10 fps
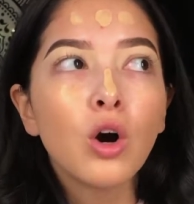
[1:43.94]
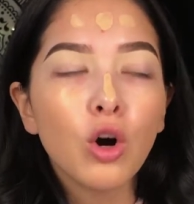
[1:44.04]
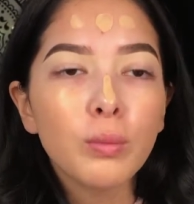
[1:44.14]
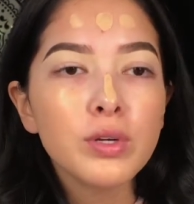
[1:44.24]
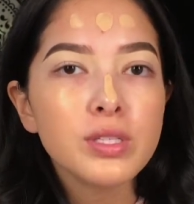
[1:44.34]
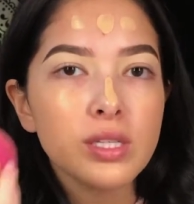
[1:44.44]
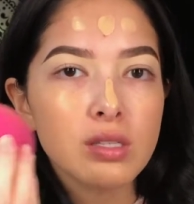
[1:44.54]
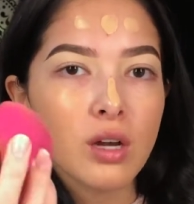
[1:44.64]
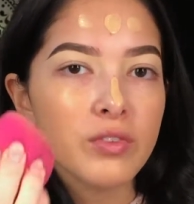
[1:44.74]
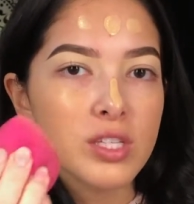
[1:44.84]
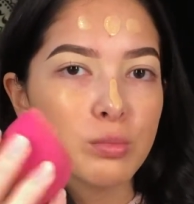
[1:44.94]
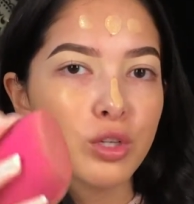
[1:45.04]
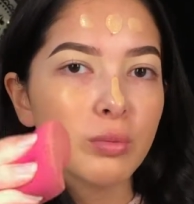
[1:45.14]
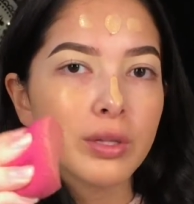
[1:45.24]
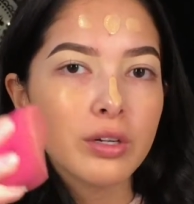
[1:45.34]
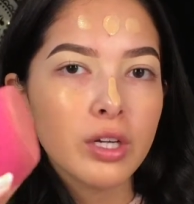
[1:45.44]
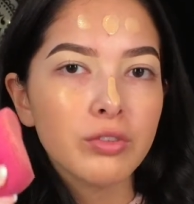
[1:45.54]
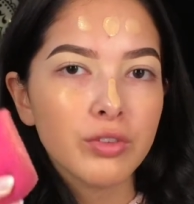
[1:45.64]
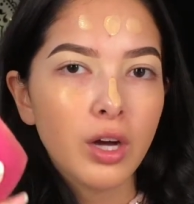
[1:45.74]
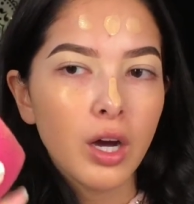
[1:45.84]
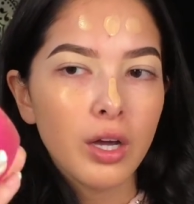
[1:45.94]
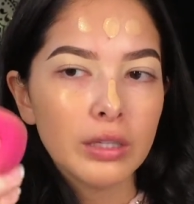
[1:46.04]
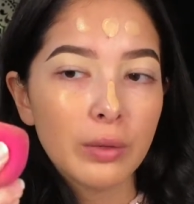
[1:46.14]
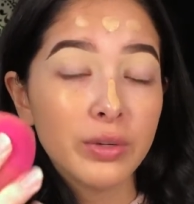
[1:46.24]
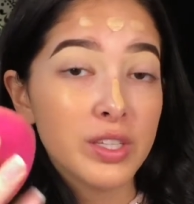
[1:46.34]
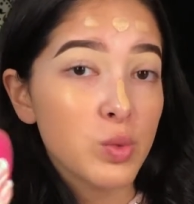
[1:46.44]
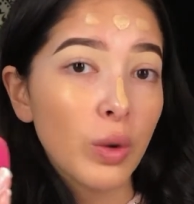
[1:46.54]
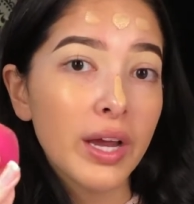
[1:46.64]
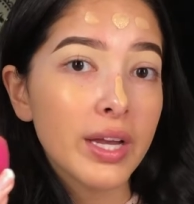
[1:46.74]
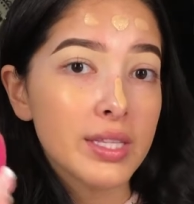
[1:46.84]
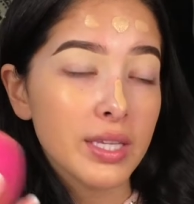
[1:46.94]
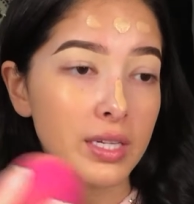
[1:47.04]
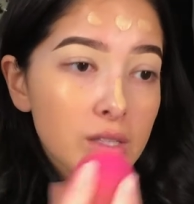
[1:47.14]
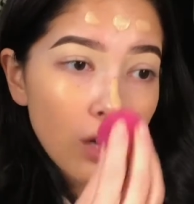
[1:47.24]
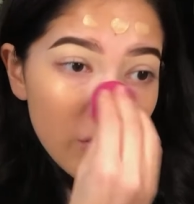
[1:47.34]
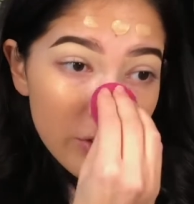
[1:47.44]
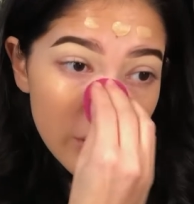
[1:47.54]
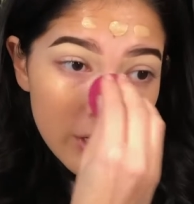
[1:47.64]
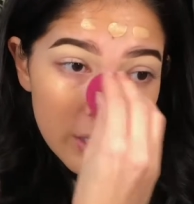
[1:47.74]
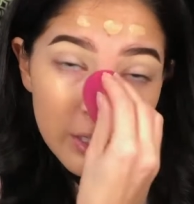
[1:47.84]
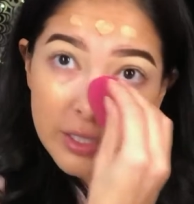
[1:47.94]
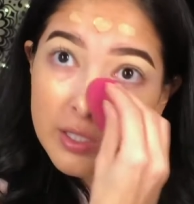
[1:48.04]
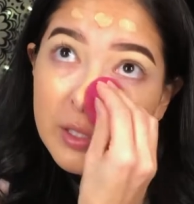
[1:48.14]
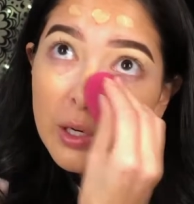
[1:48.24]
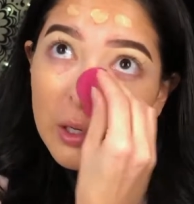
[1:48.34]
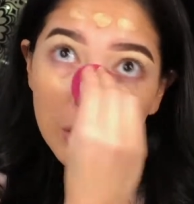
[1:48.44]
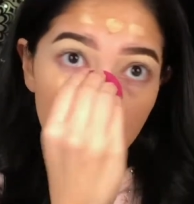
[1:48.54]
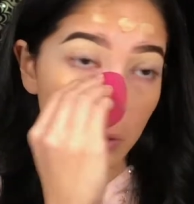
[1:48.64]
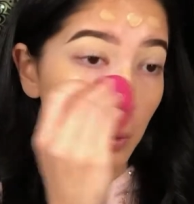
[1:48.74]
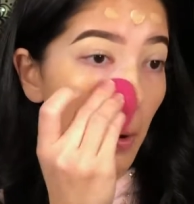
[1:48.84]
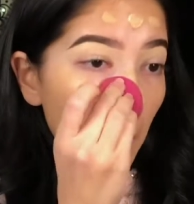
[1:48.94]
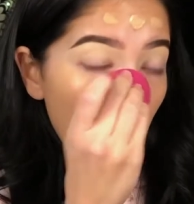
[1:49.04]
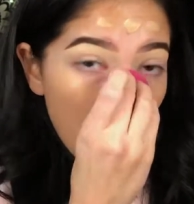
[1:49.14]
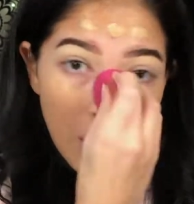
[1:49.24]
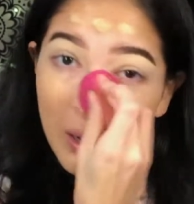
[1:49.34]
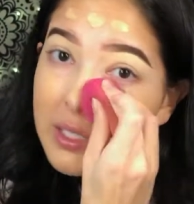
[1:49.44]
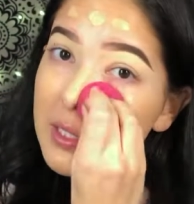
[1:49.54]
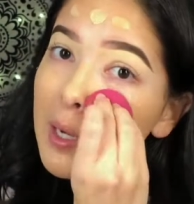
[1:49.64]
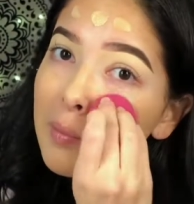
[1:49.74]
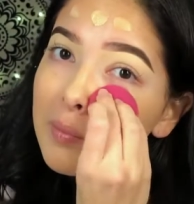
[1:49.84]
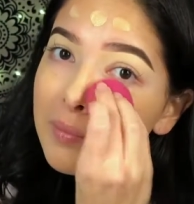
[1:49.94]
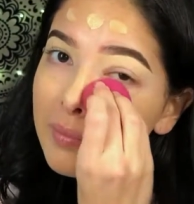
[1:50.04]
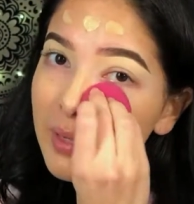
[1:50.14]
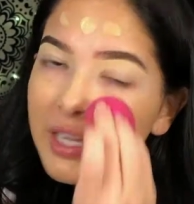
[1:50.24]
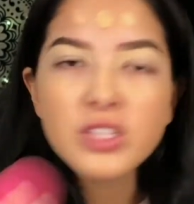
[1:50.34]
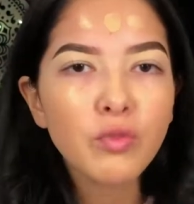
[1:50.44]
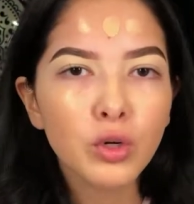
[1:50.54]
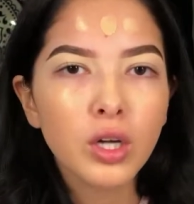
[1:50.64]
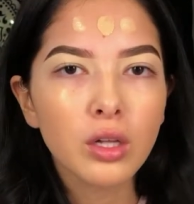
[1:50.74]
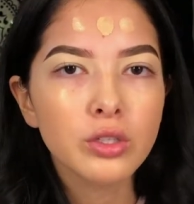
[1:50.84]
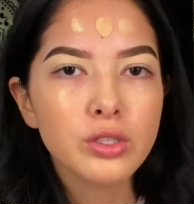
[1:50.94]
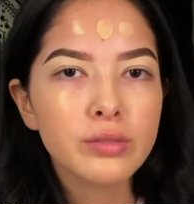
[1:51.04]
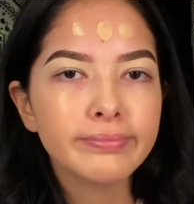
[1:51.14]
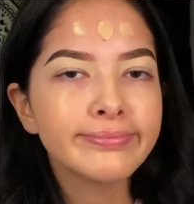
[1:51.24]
almost as soft as the beauty blender, if not, like when it's wet, it's like softer. It is so awesome. And it's $4.